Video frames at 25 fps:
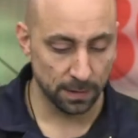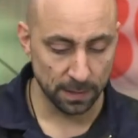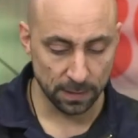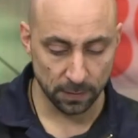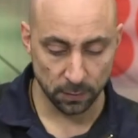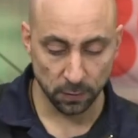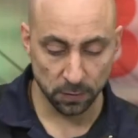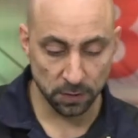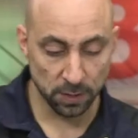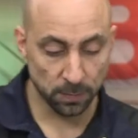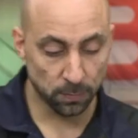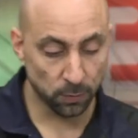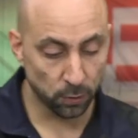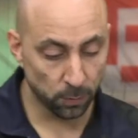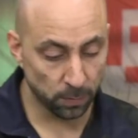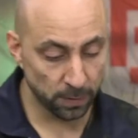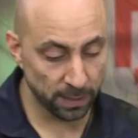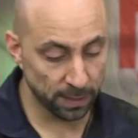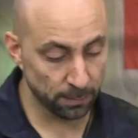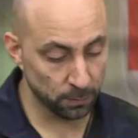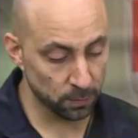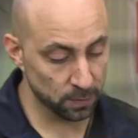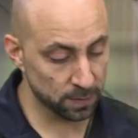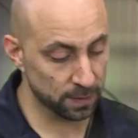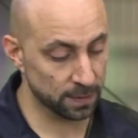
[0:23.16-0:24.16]
Now you can
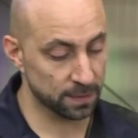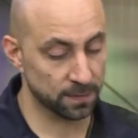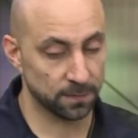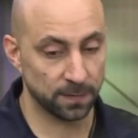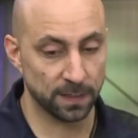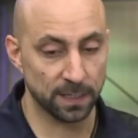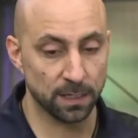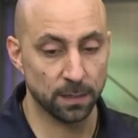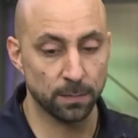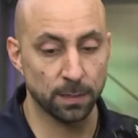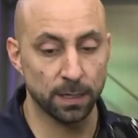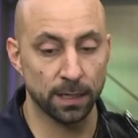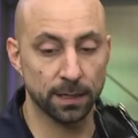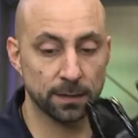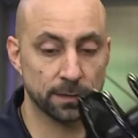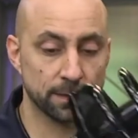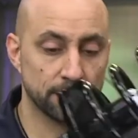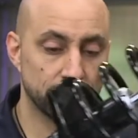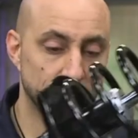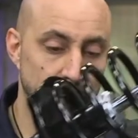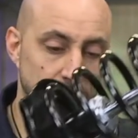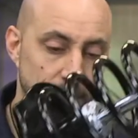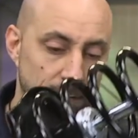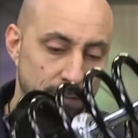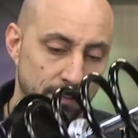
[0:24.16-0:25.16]
easily insert the
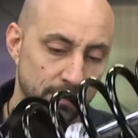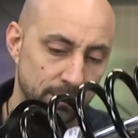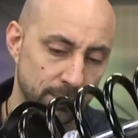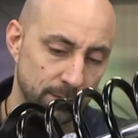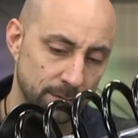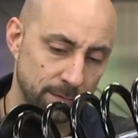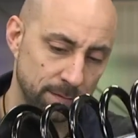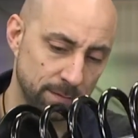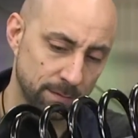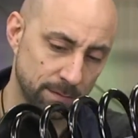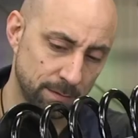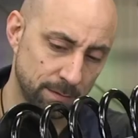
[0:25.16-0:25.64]
spring strut.